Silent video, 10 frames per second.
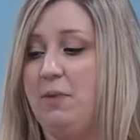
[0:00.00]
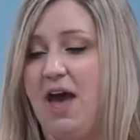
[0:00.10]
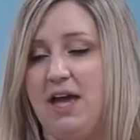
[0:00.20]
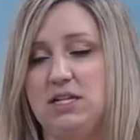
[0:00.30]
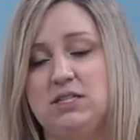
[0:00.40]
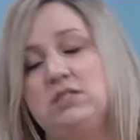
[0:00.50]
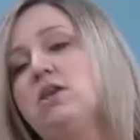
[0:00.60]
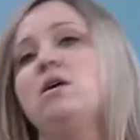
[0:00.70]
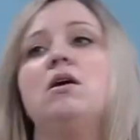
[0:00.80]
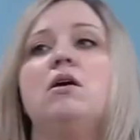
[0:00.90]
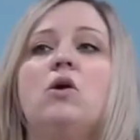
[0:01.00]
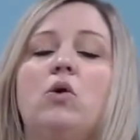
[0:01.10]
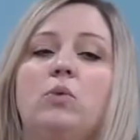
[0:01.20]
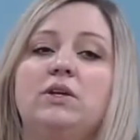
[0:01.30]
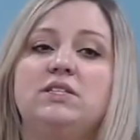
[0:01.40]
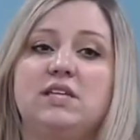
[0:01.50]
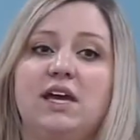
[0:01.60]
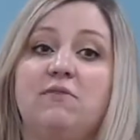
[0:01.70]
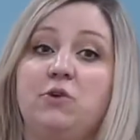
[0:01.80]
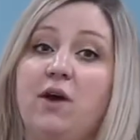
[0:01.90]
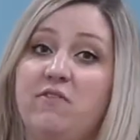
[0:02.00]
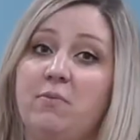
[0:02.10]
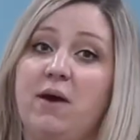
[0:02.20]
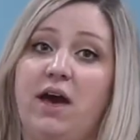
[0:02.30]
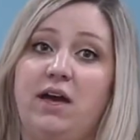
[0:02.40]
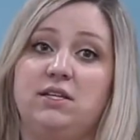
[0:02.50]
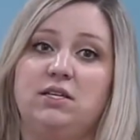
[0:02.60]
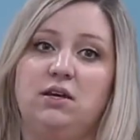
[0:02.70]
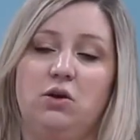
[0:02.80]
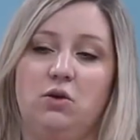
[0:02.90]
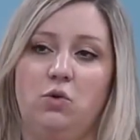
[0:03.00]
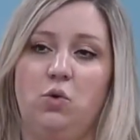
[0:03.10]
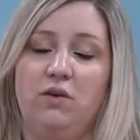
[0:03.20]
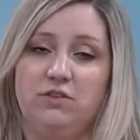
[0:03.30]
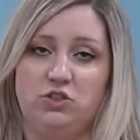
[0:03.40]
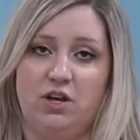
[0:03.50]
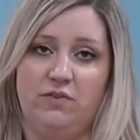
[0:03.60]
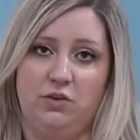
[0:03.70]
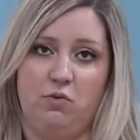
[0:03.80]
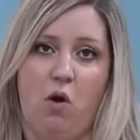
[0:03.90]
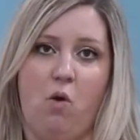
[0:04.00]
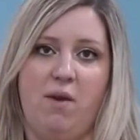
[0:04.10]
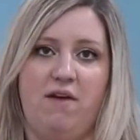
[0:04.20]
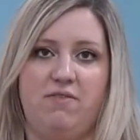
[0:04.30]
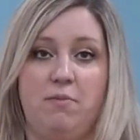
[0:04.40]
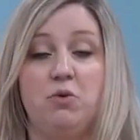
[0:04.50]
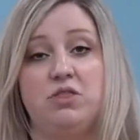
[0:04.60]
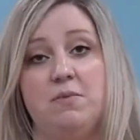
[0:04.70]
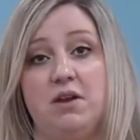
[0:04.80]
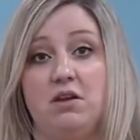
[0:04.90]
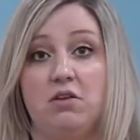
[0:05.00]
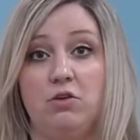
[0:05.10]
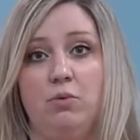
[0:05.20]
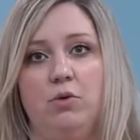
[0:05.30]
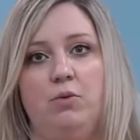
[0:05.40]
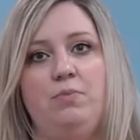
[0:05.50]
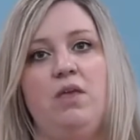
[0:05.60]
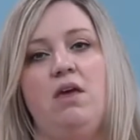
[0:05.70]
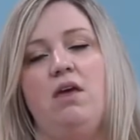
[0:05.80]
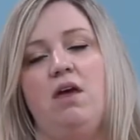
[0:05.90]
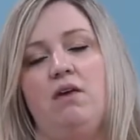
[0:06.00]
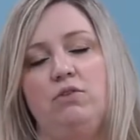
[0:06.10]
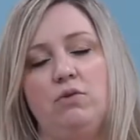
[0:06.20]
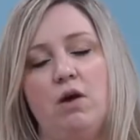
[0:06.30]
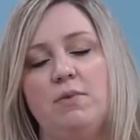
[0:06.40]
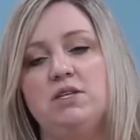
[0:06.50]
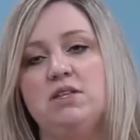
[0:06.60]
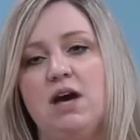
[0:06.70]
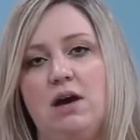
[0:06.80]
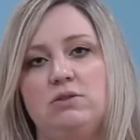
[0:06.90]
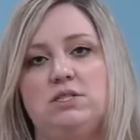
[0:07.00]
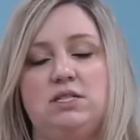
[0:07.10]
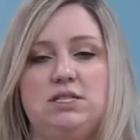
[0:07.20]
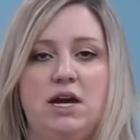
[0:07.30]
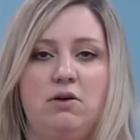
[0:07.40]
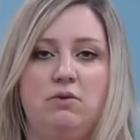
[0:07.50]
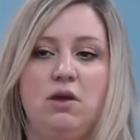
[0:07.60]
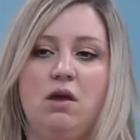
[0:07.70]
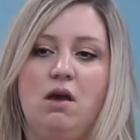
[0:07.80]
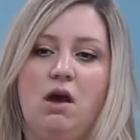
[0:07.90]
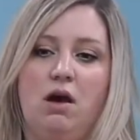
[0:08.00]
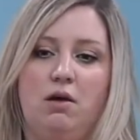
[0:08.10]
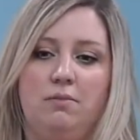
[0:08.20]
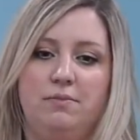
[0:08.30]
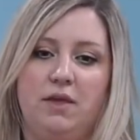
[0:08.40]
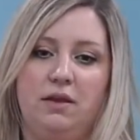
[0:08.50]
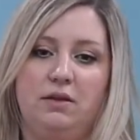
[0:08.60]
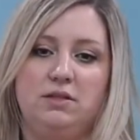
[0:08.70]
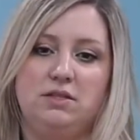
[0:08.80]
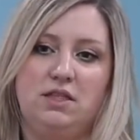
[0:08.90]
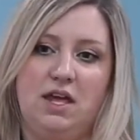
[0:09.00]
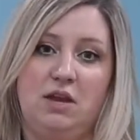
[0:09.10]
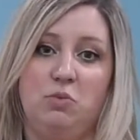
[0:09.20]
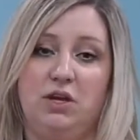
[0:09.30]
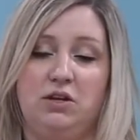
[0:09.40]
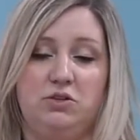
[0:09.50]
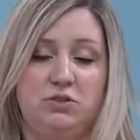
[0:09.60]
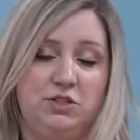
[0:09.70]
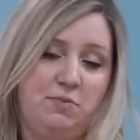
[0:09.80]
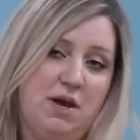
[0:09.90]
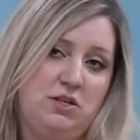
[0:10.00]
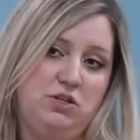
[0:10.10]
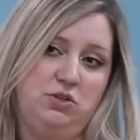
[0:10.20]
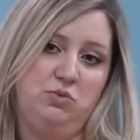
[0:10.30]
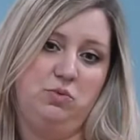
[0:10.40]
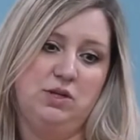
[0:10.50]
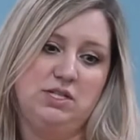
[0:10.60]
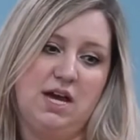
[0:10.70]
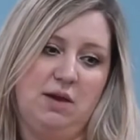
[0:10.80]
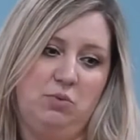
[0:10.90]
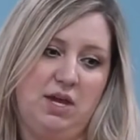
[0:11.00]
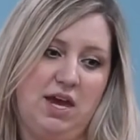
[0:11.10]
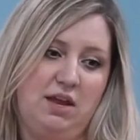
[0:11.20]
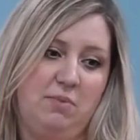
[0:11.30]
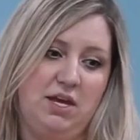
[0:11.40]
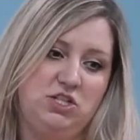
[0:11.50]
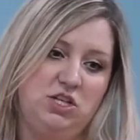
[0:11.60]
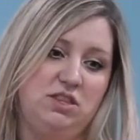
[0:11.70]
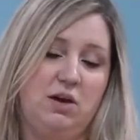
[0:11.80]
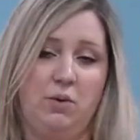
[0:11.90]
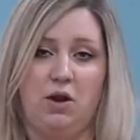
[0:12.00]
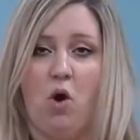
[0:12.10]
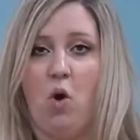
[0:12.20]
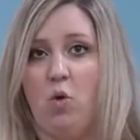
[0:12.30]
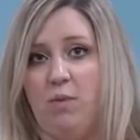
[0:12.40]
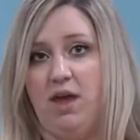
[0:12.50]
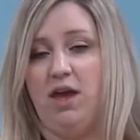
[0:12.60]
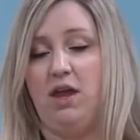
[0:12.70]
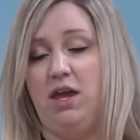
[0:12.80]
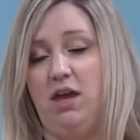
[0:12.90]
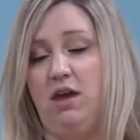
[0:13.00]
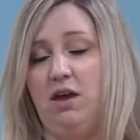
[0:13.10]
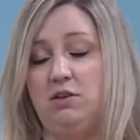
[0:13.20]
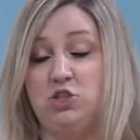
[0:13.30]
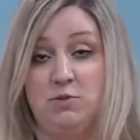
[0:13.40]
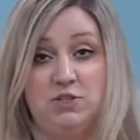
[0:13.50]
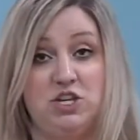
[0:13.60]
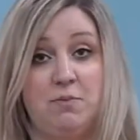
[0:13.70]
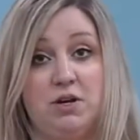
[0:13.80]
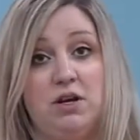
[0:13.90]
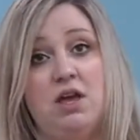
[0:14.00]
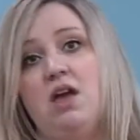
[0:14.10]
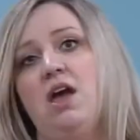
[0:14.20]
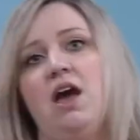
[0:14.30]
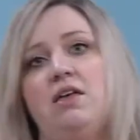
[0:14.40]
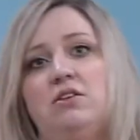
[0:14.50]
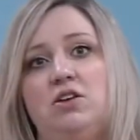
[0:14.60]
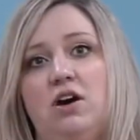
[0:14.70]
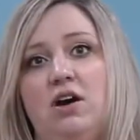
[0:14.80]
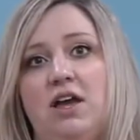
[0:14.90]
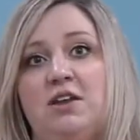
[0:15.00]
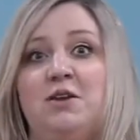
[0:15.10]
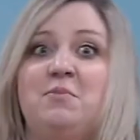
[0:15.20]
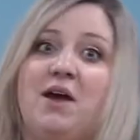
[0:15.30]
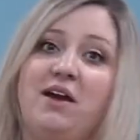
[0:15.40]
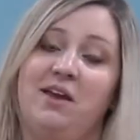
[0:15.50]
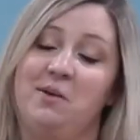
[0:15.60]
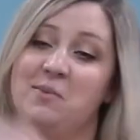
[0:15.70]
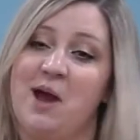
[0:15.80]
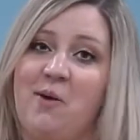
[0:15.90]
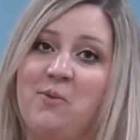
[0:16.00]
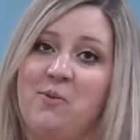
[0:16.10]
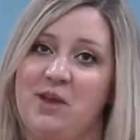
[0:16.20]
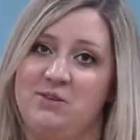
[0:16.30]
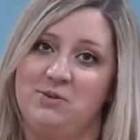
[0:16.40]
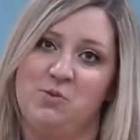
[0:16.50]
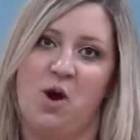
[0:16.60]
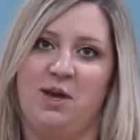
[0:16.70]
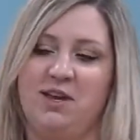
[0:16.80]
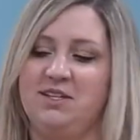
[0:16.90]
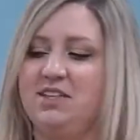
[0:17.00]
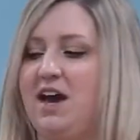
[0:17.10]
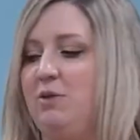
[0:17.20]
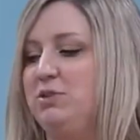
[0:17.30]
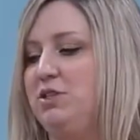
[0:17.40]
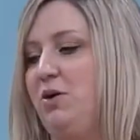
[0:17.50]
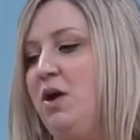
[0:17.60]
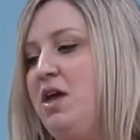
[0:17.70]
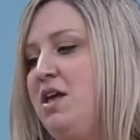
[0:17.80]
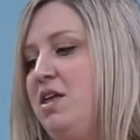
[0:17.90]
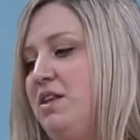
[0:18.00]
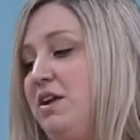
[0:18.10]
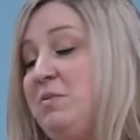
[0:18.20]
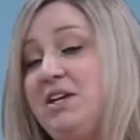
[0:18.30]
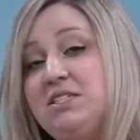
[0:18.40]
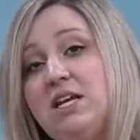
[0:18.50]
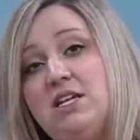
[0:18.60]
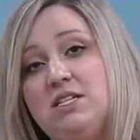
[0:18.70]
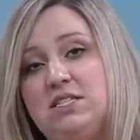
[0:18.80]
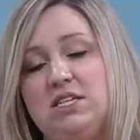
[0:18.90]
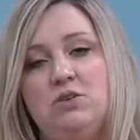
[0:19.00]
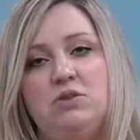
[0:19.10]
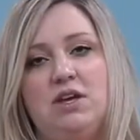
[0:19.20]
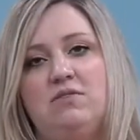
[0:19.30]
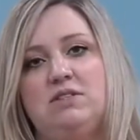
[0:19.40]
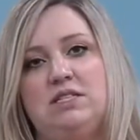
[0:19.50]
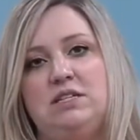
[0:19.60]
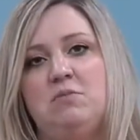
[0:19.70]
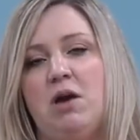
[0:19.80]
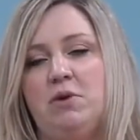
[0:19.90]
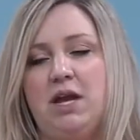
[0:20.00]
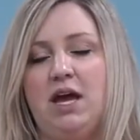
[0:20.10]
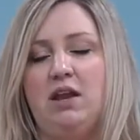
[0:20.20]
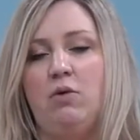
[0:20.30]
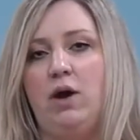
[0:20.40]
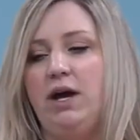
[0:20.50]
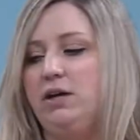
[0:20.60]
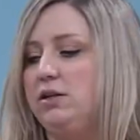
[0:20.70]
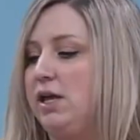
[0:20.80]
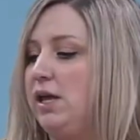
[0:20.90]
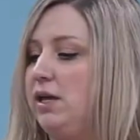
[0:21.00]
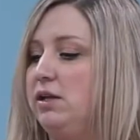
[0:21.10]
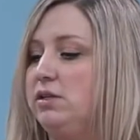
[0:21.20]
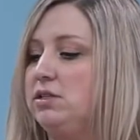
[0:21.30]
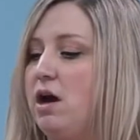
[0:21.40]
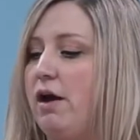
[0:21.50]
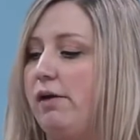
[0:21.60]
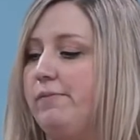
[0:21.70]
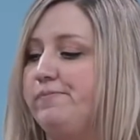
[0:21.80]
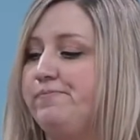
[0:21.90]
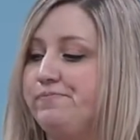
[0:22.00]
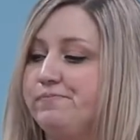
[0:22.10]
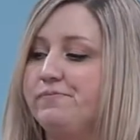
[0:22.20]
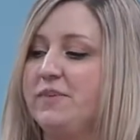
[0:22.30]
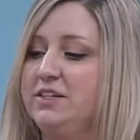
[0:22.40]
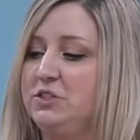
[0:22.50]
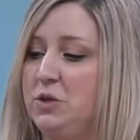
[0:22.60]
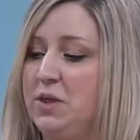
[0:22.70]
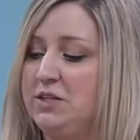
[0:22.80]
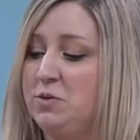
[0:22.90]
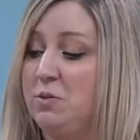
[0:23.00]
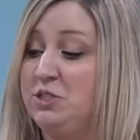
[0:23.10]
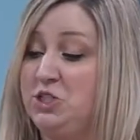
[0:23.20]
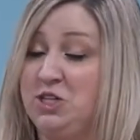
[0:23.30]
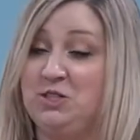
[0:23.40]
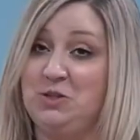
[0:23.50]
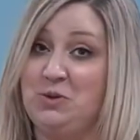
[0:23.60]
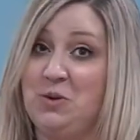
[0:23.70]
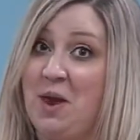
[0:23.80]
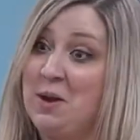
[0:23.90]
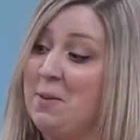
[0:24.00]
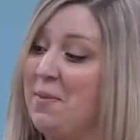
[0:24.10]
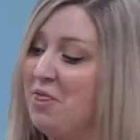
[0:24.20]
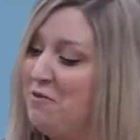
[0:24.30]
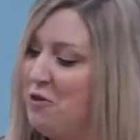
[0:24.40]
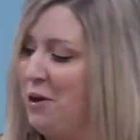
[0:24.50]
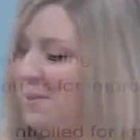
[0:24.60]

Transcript: pets, We say if you have a pet, whoever's driving you home, have them put them in another room. Have you come into the house, sit down, and then reintroduce your pet to you. One time we had a patient that went home and had a German Shepherd, and the dog ended up knocking him down as he was walking into the house. So they're going to be excited to see you. They haven't seen mom or dad in a while, and so that's what we suggest so you don't end up on the floor.